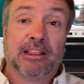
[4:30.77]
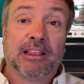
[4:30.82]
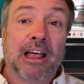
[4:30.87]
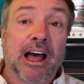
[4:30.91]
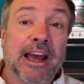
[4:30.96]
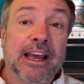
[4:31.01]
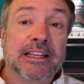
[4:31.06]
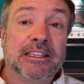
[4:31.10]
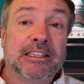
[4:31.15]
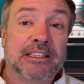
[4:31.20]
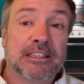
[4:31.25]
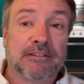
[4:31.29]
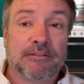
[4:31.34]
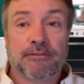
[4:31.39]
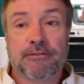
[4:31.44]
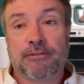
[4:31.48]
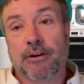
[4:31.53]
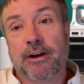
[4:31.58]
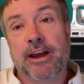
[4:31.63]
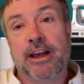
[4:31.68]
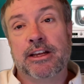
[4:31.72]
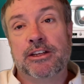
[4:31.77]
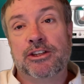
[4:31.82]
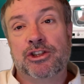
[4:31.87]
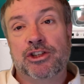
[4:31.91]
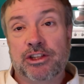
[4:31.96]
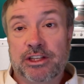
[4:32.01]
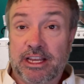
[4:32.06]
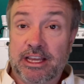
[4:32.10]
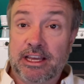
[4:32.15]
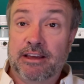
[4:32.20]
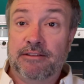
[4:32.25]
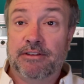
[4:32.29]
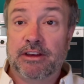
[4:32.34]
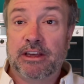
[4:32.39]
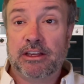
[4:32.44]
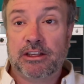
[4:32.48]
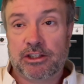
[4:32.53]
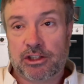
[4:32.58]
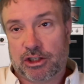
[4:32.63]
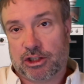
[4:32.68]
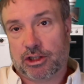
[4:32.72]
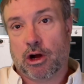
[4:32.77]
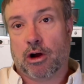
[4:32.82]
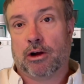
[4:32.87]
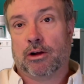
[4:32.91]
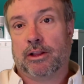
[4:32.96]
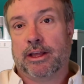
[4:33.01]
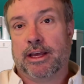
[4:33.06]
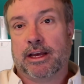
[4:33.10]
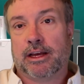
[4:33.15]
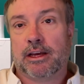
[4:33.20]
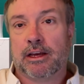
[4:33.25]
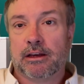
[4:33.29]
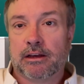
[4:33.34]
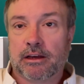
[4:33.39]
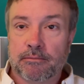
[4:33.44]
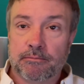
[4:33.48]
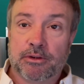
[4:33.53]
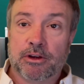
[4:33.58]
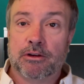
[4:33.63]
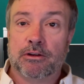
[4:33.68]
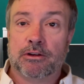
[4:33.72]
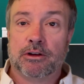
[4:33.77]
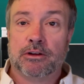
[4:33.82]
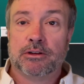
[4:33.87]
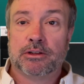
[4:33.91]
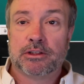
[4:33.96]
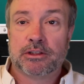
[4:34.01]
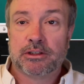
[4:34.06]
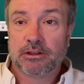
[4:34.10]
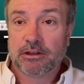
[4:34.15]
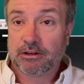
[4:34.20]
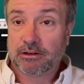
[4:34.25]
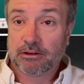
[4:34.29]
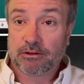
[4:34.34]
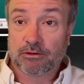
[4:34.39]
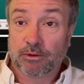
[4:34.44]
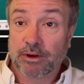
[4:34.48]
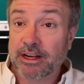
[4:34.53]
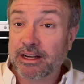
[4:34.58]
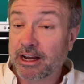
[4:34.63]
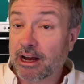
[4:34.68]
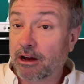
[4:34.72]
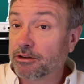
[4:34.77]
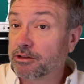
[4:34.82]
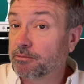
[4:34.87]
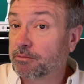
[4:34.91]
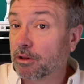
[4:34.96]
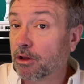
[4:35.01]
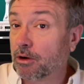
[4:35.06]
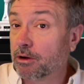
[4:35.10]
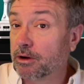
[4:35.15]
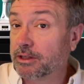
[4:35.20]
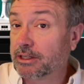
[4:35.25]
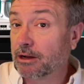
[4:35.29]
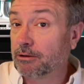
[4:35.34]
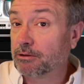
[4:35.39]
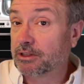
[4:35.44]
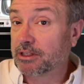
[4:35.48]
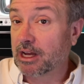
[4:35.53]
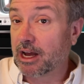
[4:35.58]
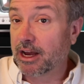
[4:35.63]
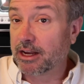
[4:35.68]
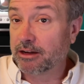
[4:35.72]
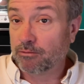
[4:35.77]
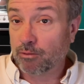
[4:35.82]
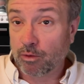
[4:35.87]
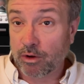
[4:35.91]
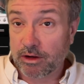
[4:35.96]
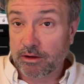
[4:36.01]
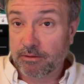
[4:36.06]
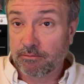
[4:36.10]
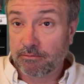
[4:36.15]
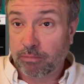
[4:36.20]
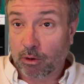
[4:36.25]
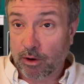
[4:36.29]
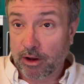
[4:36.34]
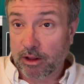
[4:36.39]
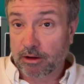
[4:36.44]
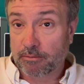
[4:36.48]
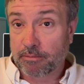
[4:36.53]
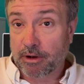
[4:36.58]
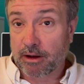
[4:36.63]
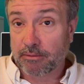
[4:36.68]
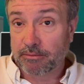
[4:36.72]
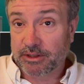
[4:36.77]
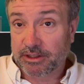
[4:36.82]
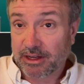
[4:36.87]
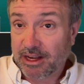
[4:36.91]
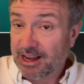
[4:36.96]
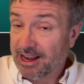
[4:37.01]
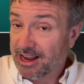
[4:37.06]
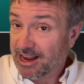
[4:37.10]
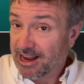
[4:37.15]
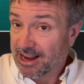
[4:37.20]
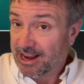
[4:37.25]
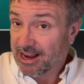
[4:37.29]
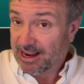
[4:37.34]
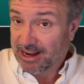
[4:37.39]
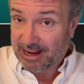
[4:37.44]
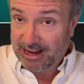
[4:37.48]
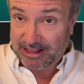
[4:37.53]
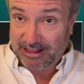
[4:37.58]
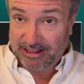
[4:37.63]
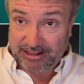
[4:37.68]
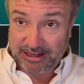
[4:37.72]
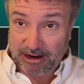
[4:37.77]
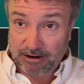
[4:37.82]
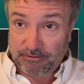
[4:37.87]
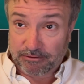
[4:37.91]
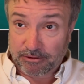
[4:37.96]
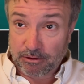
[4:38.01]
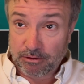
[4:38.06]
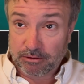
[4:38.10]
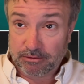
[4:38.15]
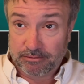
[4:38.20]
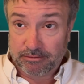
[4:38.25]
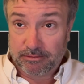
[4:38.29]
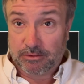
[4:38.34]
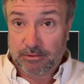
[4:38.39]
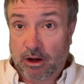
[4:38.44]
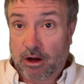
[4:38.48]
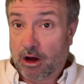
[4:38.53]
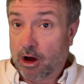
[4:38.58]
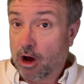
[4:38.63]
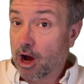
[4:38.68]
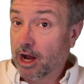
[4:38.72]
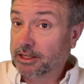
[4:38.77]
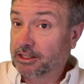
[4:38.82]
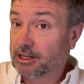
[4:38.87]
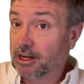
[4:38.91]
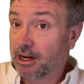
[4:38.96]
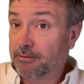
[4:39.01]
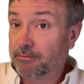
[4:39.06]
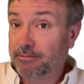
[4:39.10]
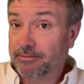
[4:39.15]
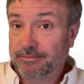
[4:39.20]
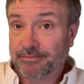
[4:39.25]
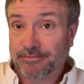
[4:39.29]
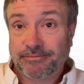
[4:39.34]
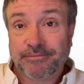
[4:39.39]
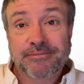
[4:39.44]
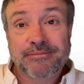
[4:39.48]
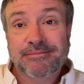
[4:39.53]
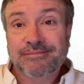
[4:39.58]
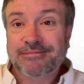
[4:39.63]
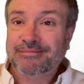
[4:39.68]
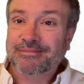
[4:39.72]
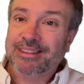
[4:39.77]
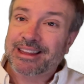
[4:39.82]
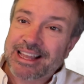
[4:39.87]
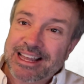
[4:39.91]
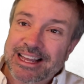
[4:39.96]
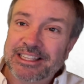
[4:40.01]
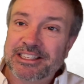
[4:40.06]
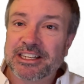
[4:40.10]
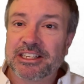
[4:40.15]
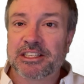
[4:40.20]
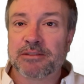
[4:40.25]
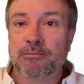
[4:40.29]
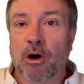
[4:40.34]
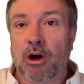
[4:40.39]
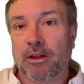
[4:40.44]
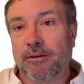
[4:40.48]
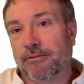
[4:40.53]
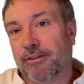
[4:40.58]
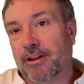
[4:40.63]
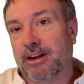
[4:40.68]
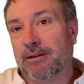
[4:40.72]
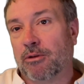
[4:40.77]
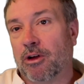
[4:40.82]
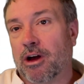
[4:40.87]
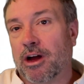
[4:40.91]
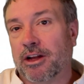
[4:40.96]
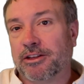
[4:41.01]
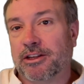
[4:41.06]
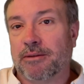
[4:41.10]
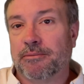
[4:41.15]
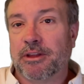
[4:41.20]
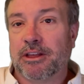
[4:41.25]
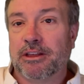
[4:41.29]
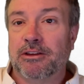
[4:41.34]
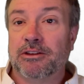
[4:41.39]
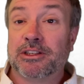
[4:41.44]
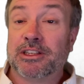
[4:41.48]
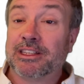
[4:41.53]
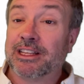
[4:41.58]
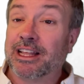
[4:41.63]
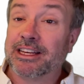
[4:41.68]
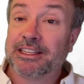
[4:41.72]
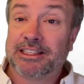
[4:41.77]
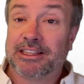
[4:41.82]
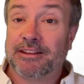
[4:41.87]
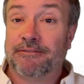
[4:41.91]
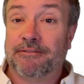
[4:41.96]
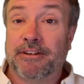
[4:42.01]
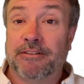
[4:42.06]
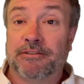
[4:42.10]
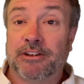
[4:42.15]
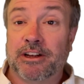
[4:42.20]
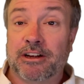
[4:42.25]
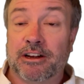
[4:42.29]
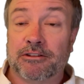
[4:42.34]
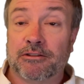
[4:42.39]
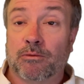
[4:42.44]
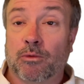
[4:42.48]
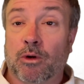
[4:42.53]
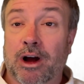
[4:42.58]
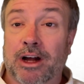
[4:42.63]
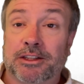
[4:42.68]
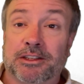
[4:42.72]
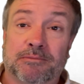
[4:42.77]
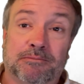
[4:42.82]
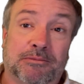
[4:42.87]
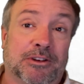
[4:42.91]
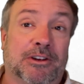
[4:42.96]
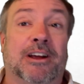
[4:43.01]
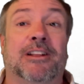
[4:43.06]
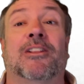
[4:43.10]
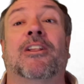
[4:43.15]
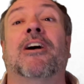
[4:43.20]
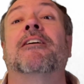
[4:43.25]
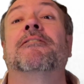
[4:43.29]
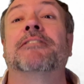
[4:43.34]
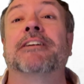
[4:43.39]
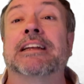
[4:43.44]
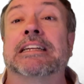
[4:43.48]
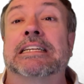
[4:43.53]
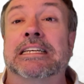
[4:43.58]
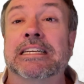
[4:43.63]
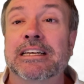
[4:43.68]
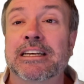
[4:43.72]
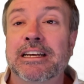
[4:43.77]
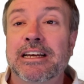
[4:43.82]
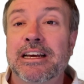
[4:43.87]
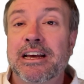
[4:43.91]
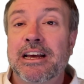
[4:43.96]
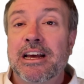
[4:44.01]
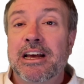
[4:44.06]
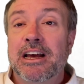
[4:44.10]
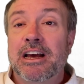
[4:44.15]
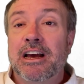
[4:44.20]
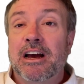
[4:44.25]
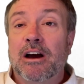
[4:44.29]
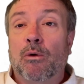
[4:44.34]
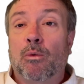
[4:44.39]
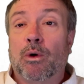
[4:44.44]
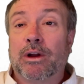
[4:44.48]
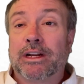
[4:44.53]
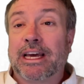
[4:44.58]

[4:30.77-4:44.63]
lights, fridge, TV, Starlink, computers, greenhouse blowers outside, wood boiler pumps, and air flute, hot tub. It's a small inflatable hot tub that uses less than 1500 watts, but I love it. What